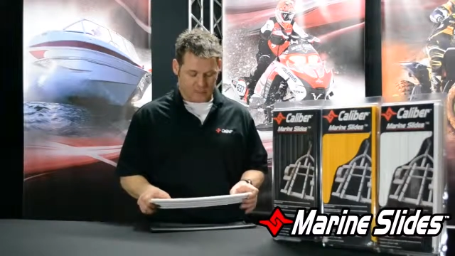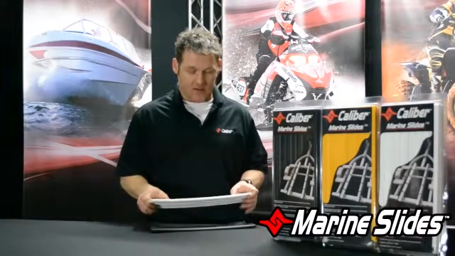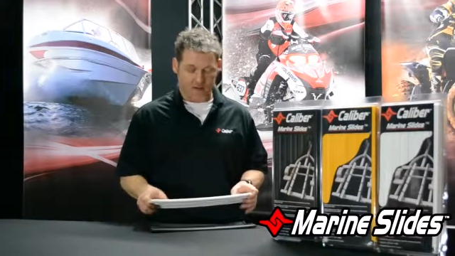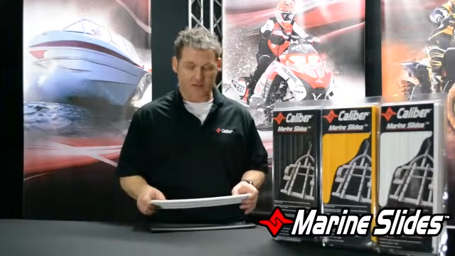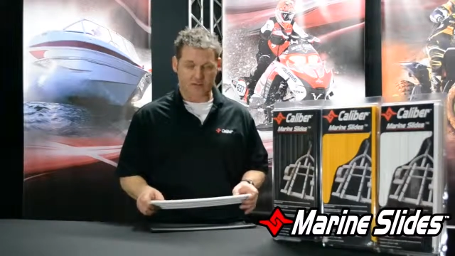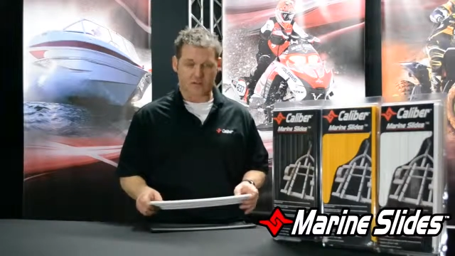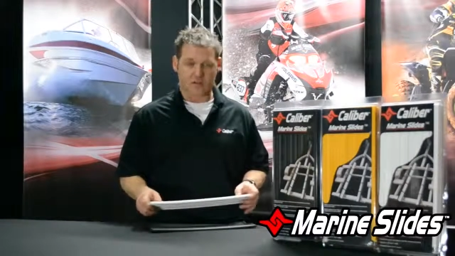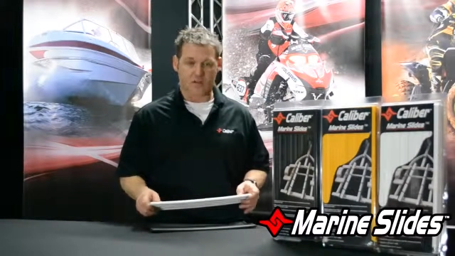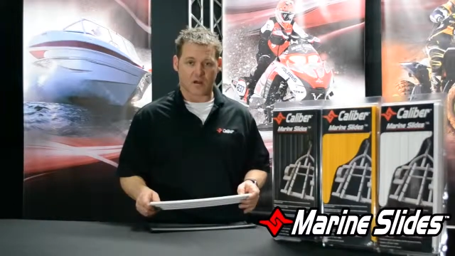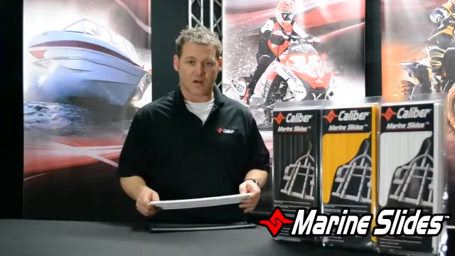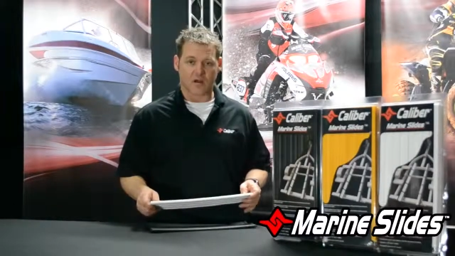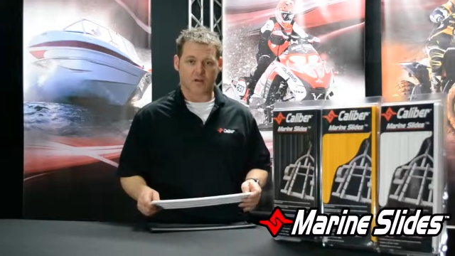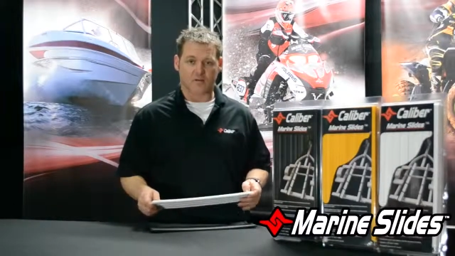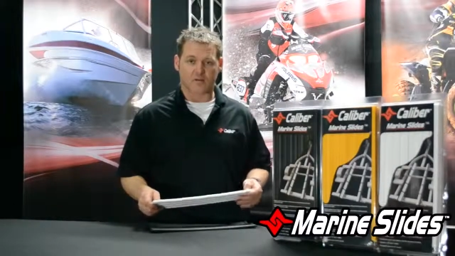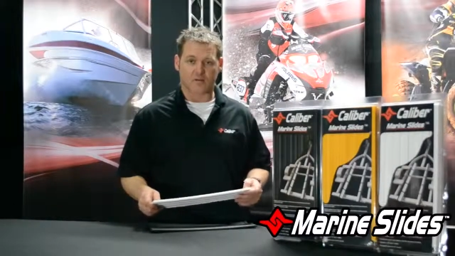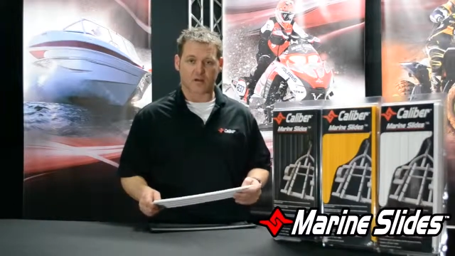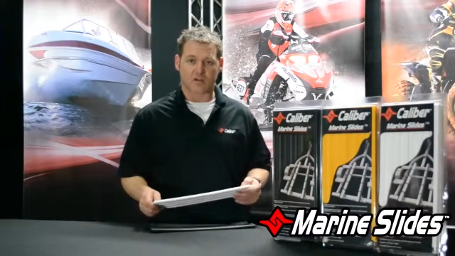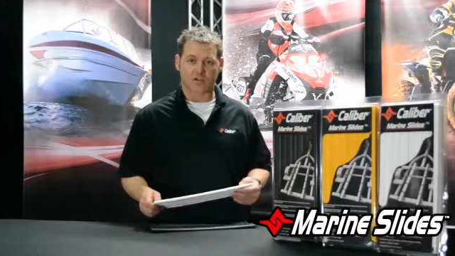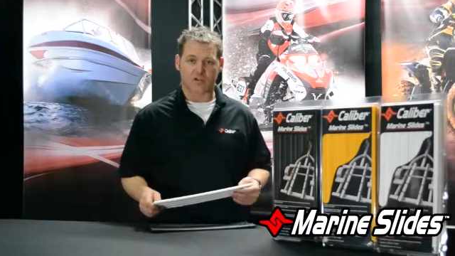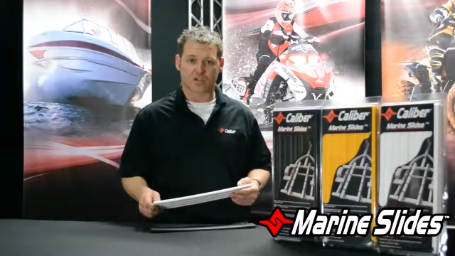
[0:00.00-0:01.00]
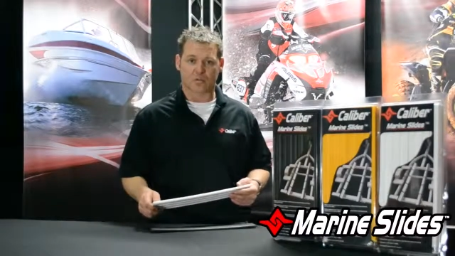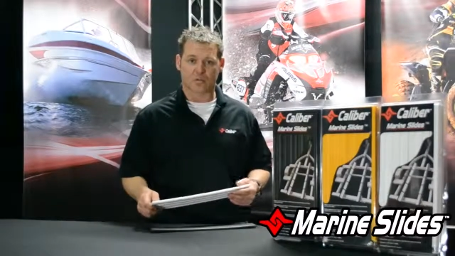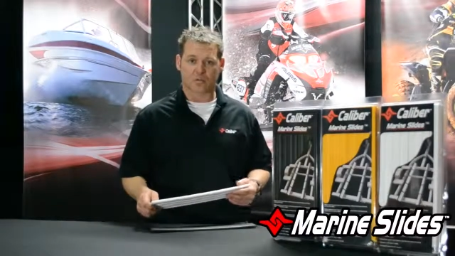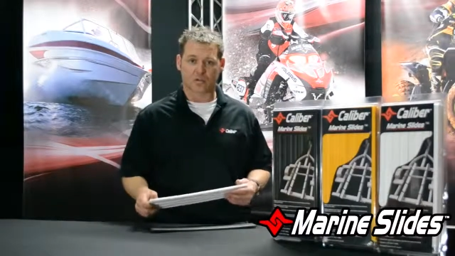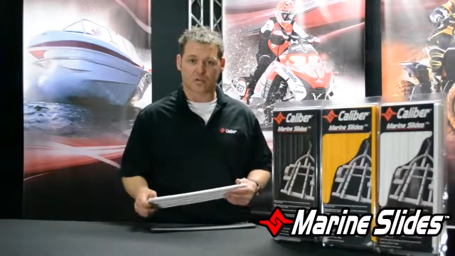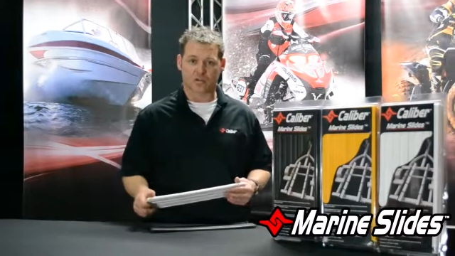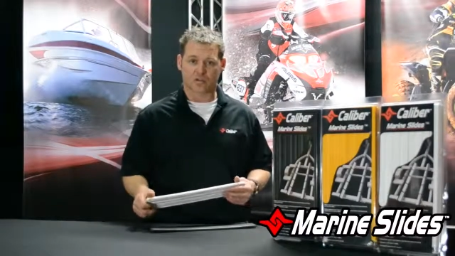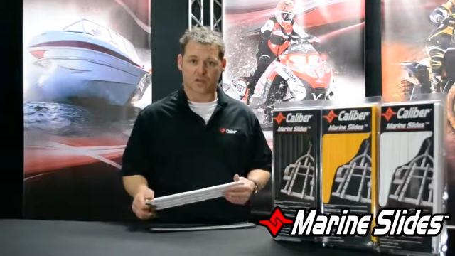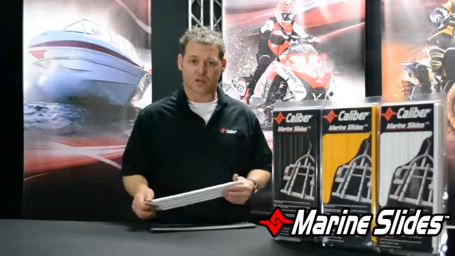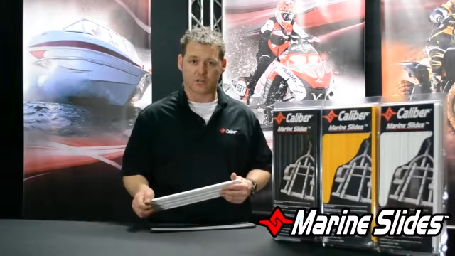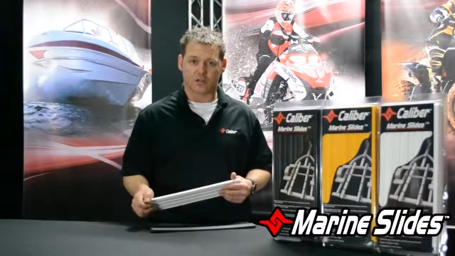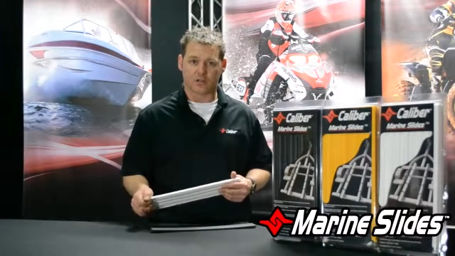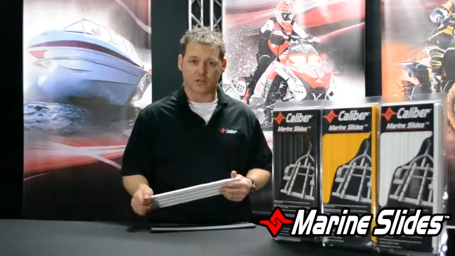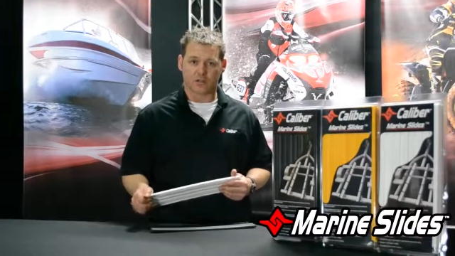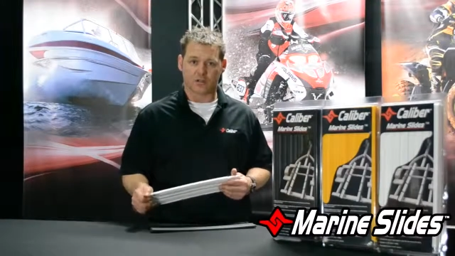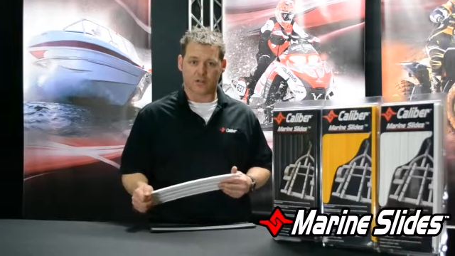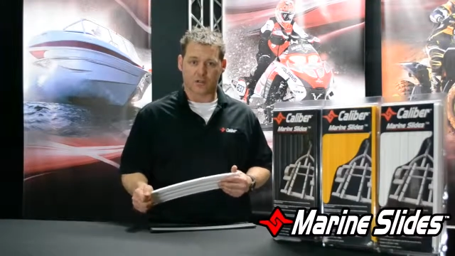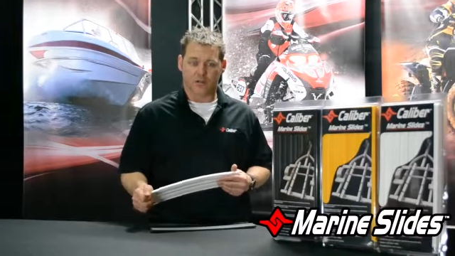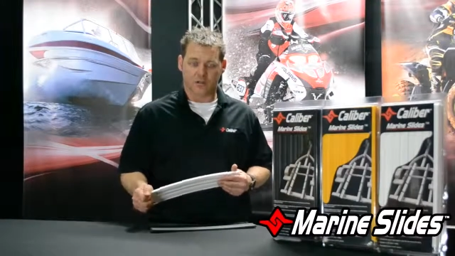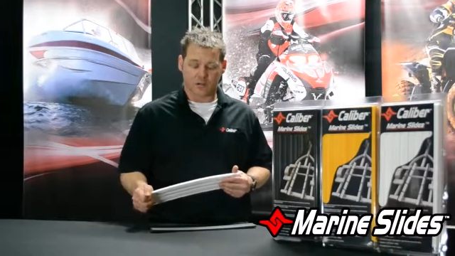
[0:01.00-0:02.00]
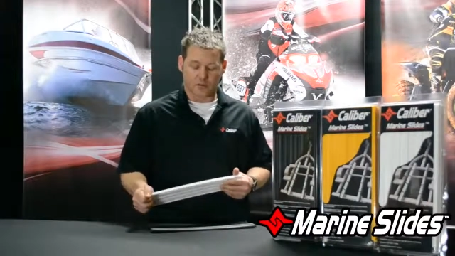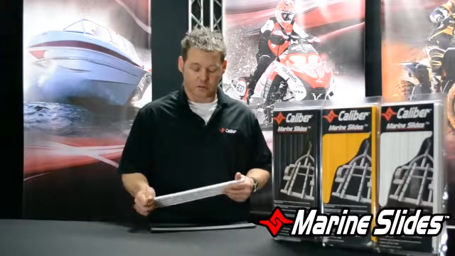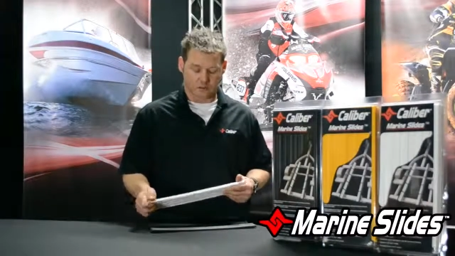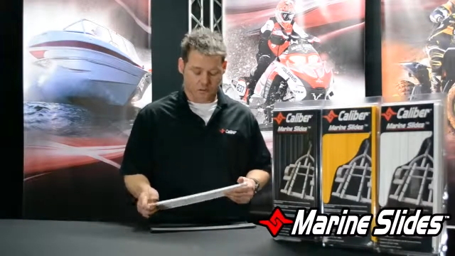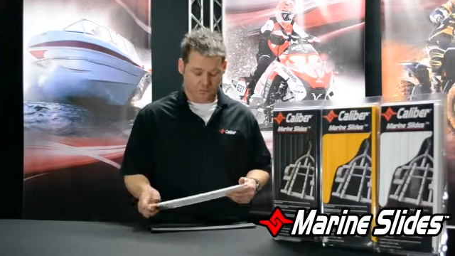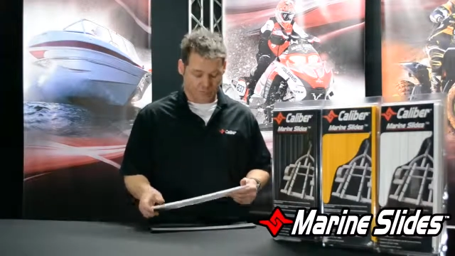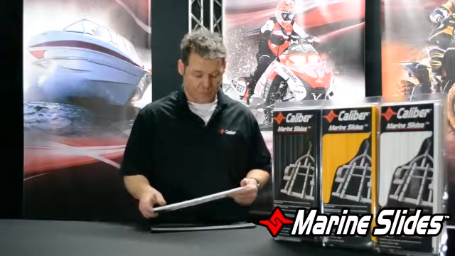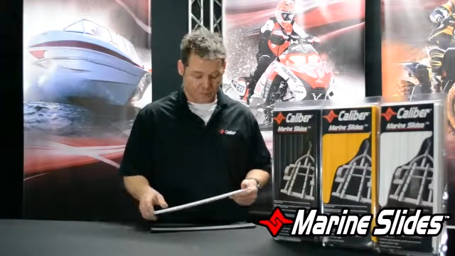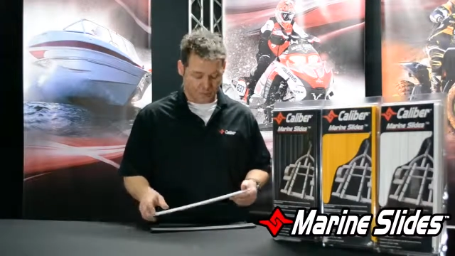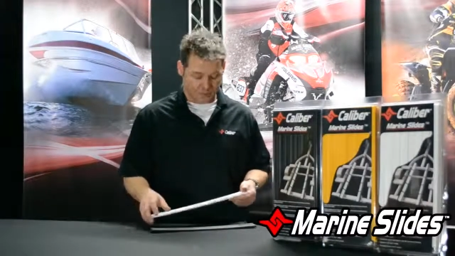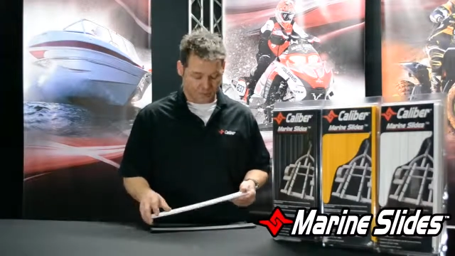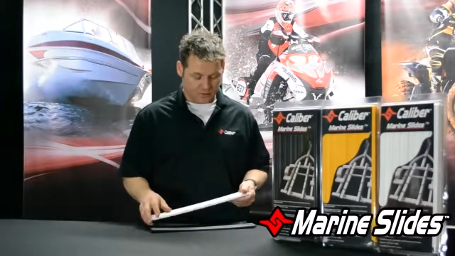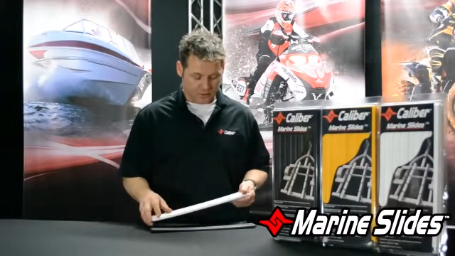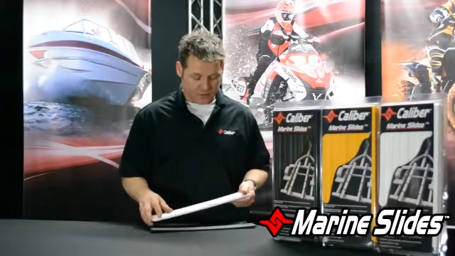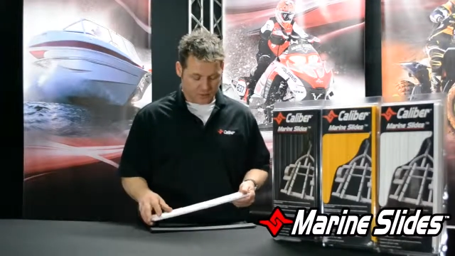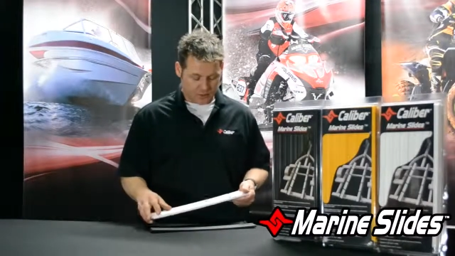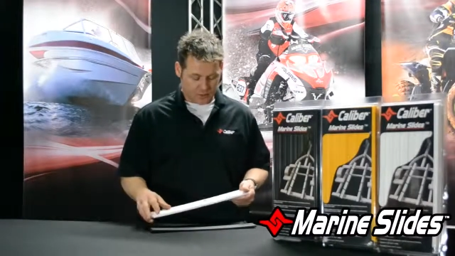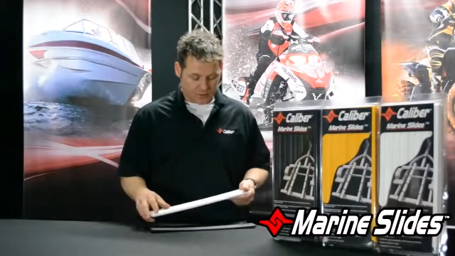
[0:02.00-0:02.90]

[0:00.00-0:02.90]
cause a lot of friction when you're trying to load and unload your boat.